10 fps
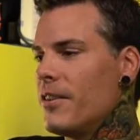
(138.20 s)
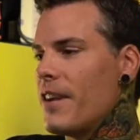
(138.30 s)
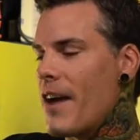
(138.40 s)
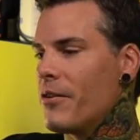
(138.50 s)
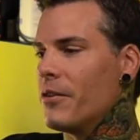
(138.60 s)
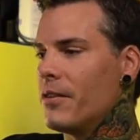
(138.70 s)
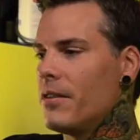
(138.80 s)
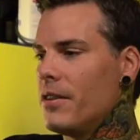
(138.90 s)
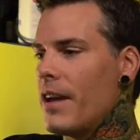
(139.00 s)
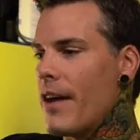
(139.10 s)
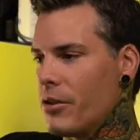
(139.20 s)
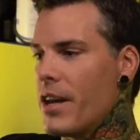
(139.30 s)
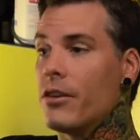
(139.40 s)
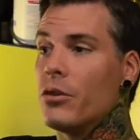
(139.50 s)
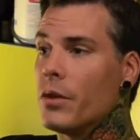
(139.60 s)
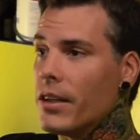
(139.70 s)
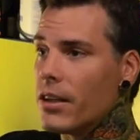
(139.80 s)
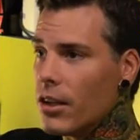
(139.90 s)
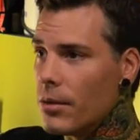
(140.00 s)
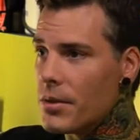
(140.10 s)
after tattooing in
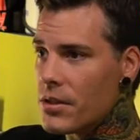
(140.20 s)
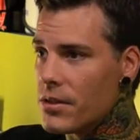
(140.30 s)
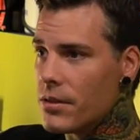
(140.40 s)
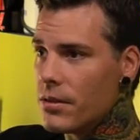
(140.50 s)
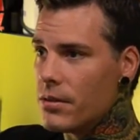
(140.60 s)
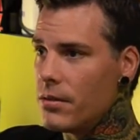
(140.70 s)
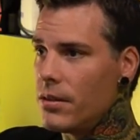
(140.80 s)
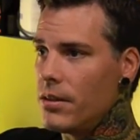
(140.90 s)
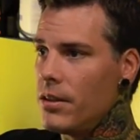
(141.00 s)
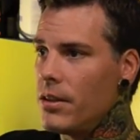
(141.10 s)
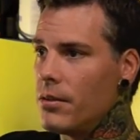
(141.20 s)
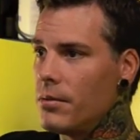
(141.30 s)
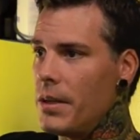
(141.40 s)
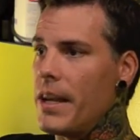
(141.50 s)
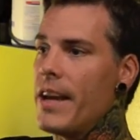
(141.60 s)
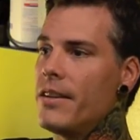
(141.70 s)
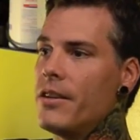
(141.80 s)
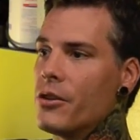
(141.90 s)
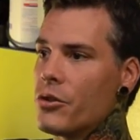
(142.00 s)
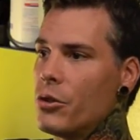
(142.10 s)
Columbus, being 18
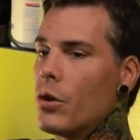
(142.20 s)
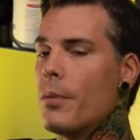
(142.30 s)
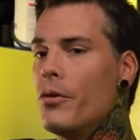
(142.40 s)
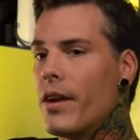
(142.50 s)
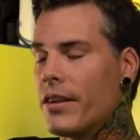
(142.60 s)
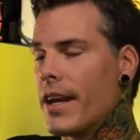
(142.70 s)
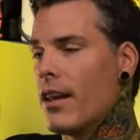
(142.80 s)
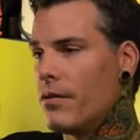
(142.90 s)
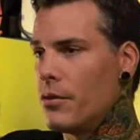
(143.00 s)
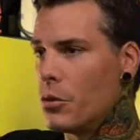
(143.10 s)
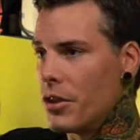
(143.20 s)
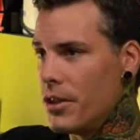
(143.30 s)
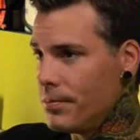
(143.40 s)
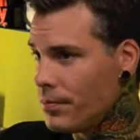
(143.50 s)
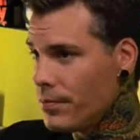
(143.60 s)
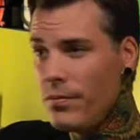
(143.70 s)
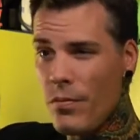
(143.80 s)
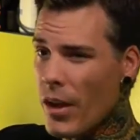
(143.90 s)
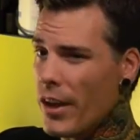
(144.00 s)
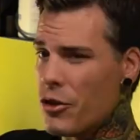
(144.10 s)
years old, I moved out to California
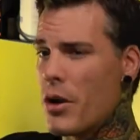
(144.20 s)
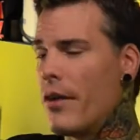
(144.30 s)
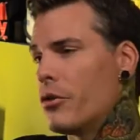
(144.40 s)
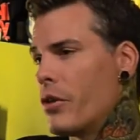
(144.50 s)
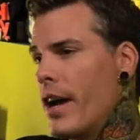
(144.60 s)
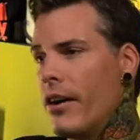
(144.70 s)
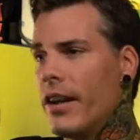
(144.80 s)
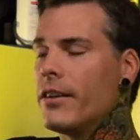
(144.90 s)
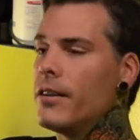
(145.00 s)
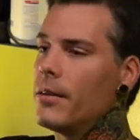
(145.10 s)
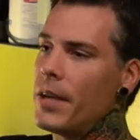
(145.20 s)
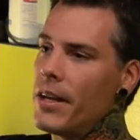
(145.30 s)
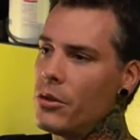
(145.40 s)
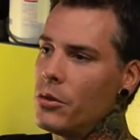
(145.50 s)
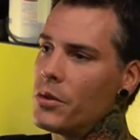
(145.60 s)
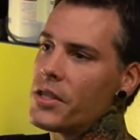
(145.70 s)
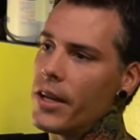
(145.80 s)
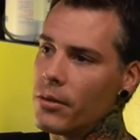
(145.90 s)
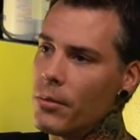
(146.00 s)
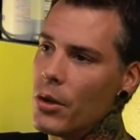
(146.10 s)
and traveled around, ended up tattooing with
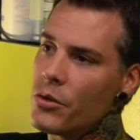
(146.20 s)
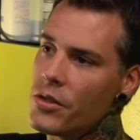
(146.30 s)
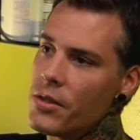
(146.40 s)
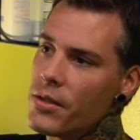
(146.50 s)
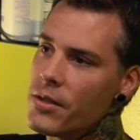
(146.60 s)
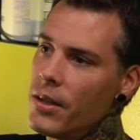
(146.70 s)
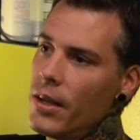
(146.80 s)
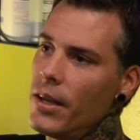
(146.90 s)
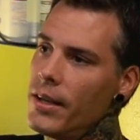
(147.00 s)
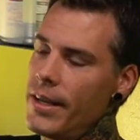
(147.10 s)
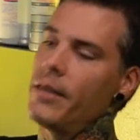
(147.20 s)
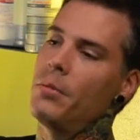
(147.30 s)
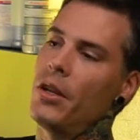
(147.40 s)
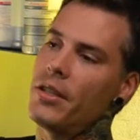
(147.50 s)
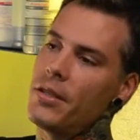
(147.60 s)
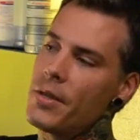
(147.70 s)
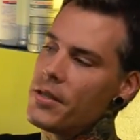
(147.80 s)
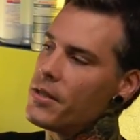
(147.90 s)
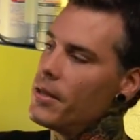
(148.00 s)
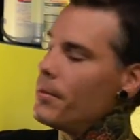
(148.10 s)
Sailor Moses down in Biloxi,
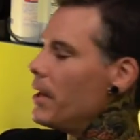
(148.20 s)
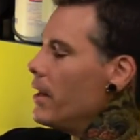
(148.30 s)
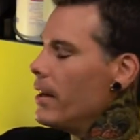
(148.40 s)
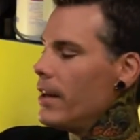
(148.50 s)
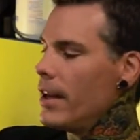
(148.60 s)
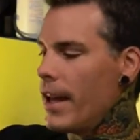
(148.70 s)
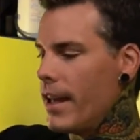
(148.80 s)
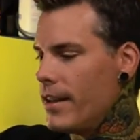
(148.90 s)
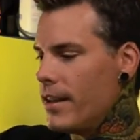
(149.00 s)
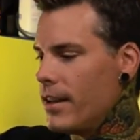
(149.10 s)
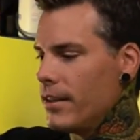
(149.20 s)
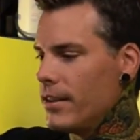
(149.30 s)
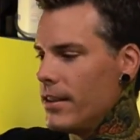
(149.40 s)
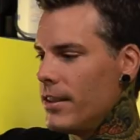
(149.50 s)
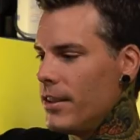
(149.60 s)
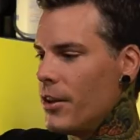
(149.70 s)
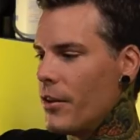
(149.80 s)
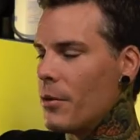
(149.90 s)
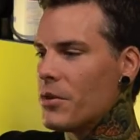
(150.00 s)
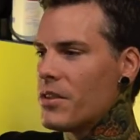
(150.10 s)
Mississippi. And,
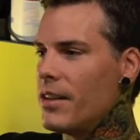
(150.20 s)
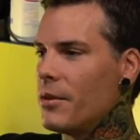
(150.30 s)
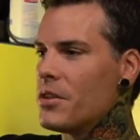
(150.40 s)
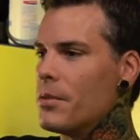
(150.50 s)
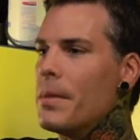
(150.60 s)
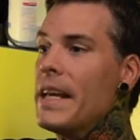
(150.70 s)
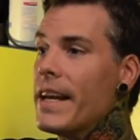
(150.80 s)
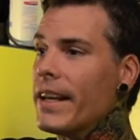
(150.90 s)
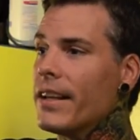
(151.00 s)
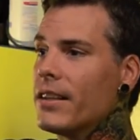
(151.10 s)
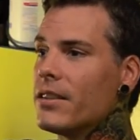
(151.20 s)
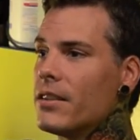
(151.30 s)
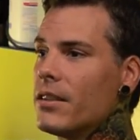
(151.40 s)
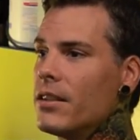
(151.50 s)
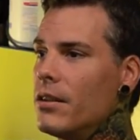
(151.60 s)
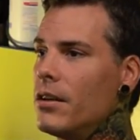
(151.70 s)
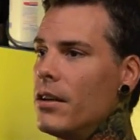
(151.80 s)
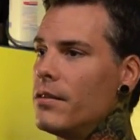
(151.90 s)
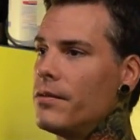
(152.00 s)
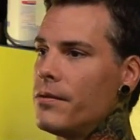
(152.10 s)
that was the beginning of